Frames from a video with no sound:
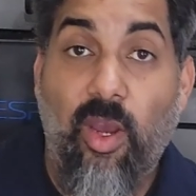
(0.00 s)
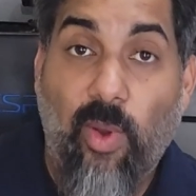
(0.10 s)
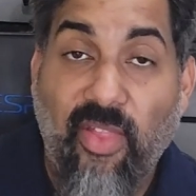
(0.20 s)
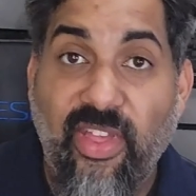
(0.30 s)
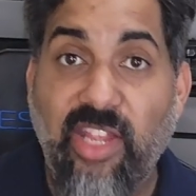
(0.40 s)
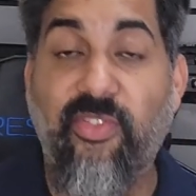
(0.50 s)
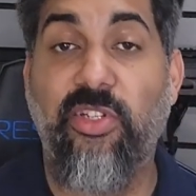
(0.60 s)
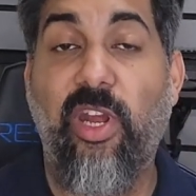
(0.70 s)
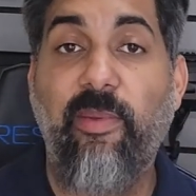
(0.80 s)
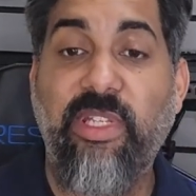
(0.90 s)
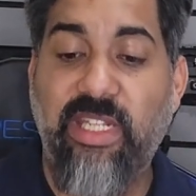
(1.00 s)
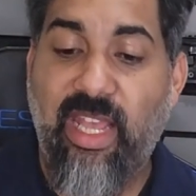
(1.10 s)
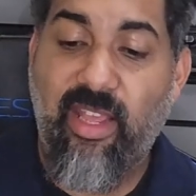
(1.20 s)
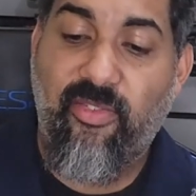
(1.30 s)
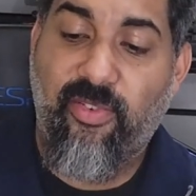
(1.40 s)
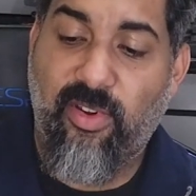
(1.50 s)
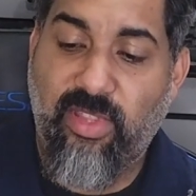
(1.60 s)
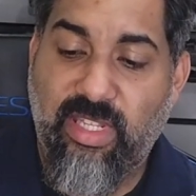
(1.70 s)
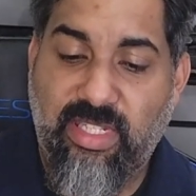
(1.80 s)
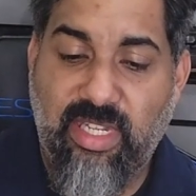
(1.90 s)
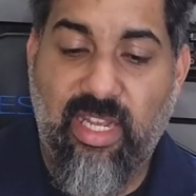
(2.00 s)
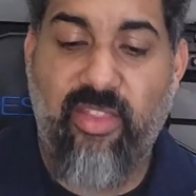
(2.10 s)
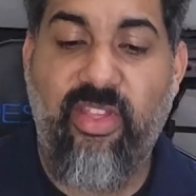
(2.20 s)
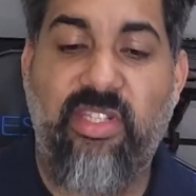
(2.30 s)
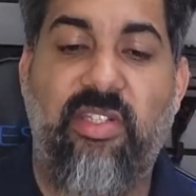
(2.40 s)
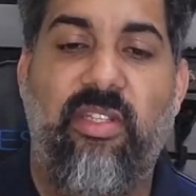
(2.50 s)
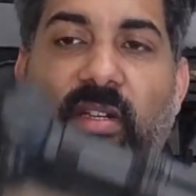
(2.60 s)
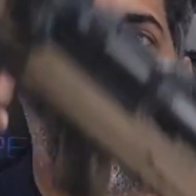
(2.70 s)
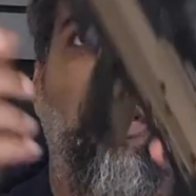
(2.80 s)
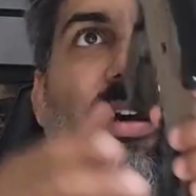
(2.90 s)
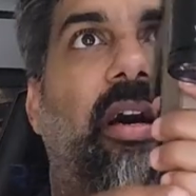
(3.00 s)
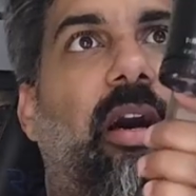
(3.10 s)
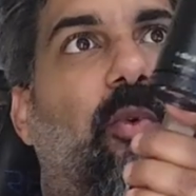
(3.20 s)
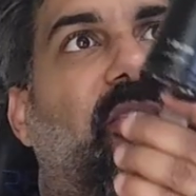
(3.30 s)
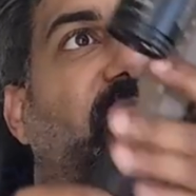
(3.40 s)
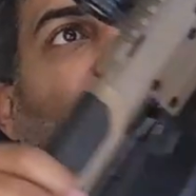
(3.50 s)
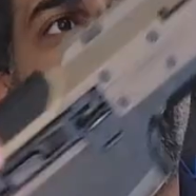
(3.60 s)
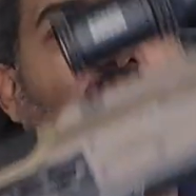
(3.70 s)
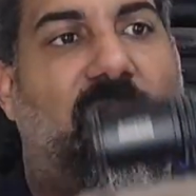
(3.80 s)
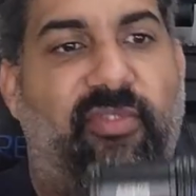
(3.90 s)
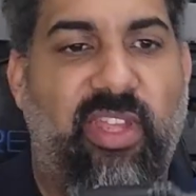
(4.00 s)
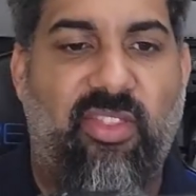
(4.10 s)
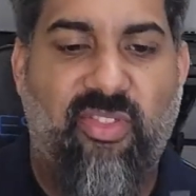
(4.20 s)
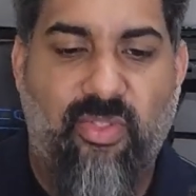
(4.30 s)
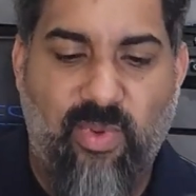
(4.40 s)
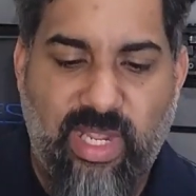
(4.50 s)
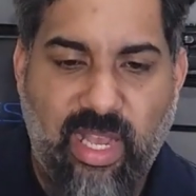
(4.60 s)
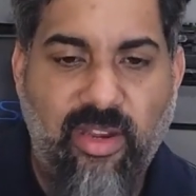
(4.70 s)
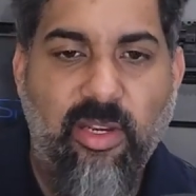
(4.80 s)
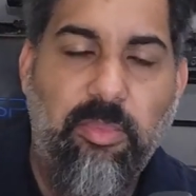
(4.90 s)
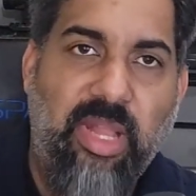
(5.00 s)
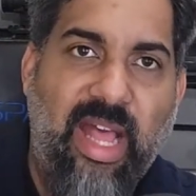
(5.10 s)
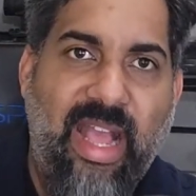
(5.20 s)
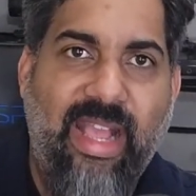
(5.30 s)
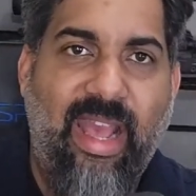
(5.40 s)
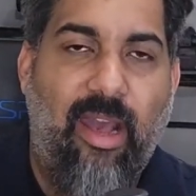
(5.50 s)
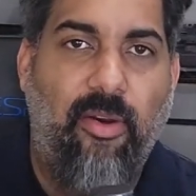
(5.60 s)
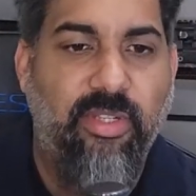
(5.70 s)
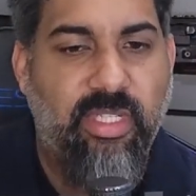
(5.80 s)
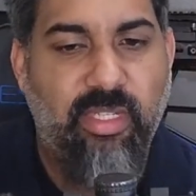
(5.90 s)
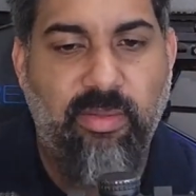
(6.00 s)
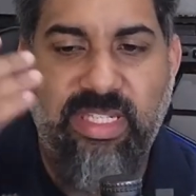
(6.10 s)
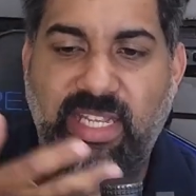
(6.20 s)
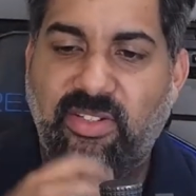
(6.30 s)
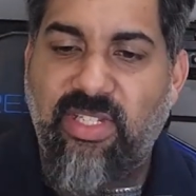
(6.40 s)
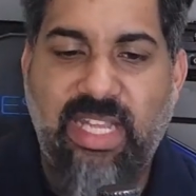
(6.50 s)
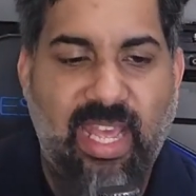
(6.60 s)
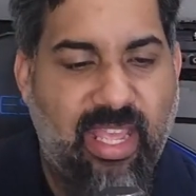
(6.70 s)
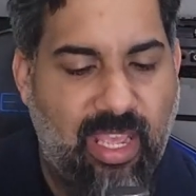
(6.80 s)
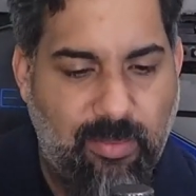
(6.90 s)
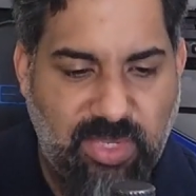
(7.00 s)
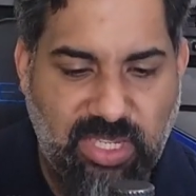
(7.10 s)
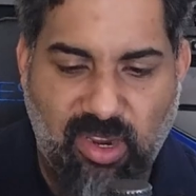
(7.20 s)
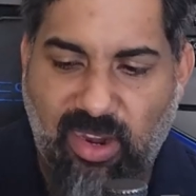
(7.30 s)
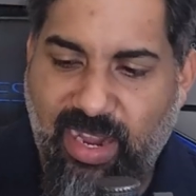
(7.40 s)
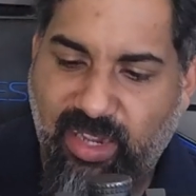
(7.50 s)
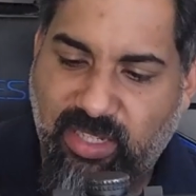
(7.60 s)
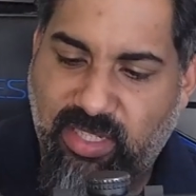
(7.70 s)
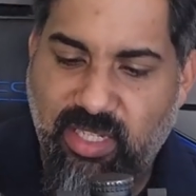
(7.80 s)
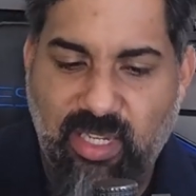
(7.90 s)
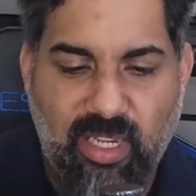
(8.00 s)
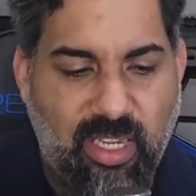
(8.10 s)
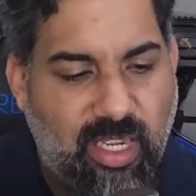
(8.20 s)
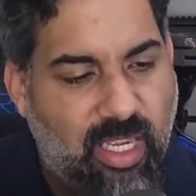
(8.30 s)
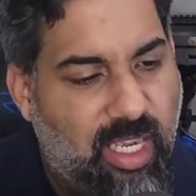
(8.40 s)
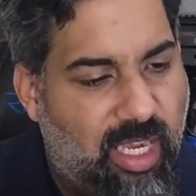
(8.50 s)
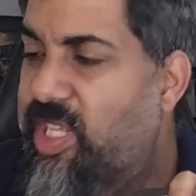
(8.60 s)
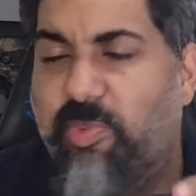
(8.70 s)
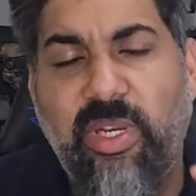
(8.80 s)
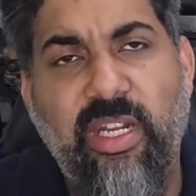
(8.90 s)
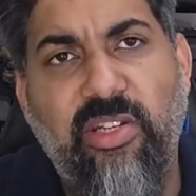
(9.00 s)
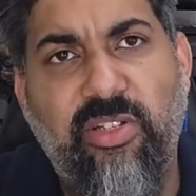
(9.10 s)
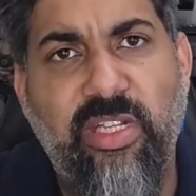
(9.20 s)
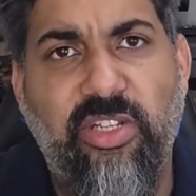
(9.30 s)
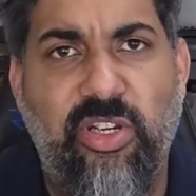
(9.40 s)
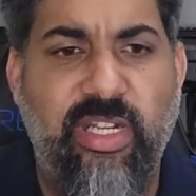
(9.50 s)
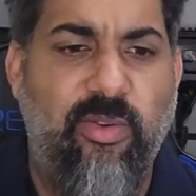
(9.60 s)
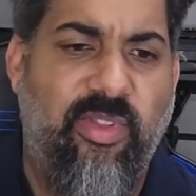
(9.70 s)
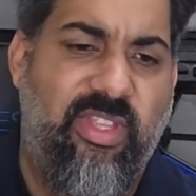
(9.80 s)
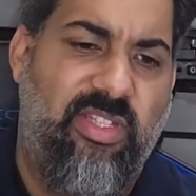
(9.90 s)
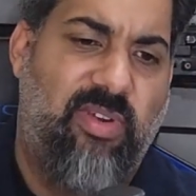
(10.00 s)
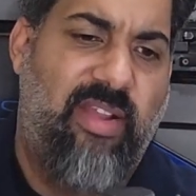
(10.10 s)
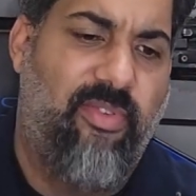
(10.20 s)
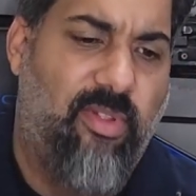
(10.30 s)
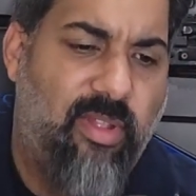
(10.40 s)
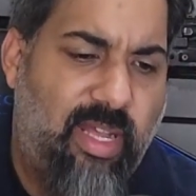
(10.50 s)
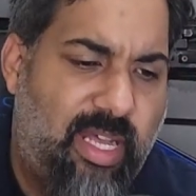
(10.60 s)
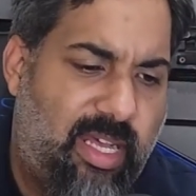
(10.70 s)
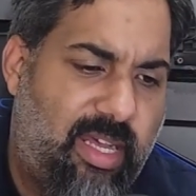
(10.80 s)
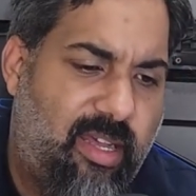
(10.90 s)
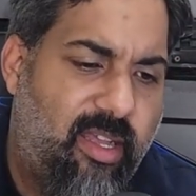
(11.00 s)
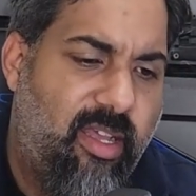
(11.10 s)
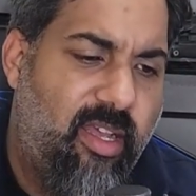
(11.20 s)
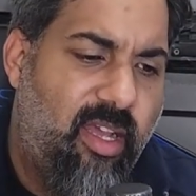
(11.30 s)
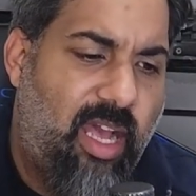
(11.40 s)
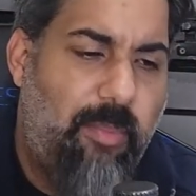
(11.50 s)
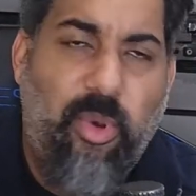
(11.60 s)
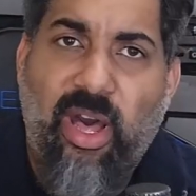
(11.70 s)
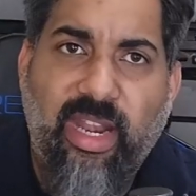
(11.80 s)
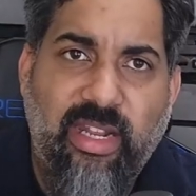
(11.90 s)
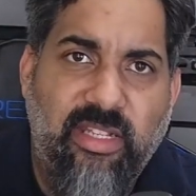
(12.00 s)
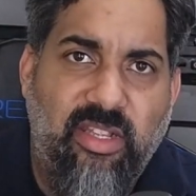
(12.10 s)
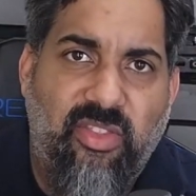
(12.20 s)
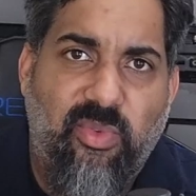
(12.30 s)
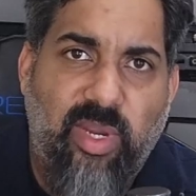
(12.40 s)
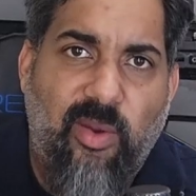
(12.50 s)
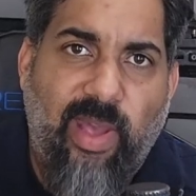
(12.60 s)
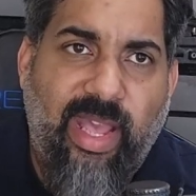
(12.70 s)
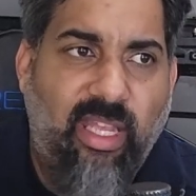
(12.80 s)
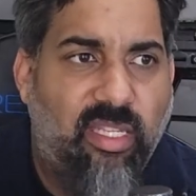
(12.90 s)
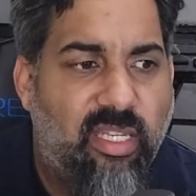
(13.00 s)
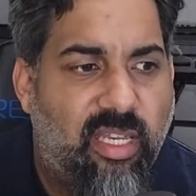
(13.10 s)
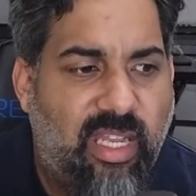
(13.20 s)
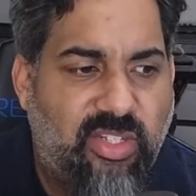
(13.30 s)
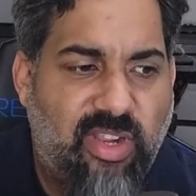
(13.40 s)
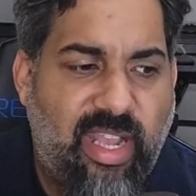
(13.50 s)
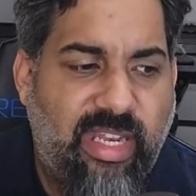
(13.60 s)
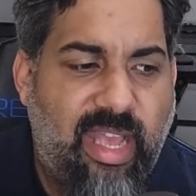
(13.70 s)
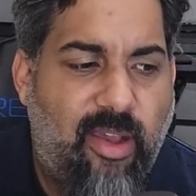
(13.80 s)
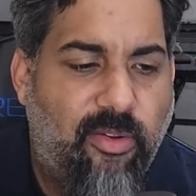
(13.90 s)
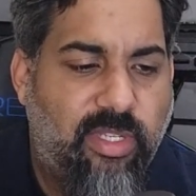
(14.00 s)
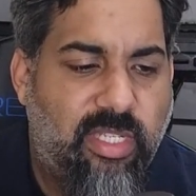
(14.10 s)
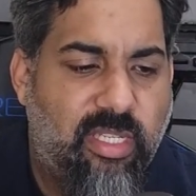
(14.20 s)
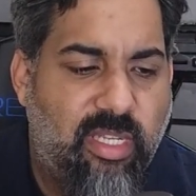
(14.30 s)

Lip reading: Well, thank you for joining me today for this review of the 300 Blackout Desert Tech MDRX. It's been an interesting journey with this rifle. I bought it as a 308. I tried out